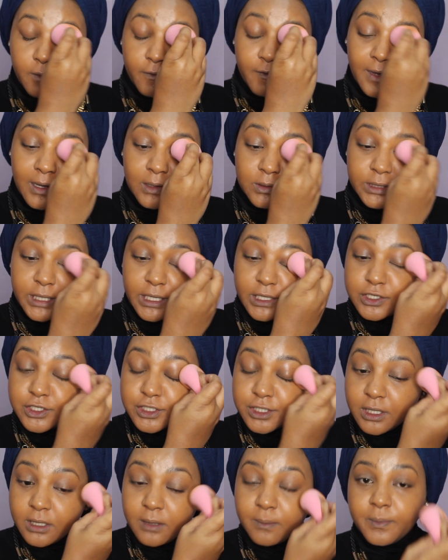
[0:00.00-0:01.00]

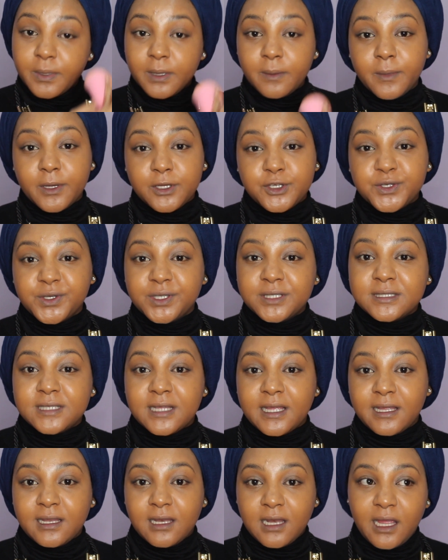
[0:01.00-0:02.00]
foundation, but make sure it's
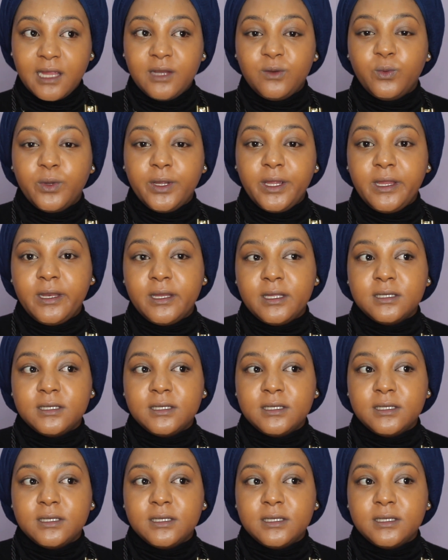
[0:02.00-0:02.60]
like lightweight.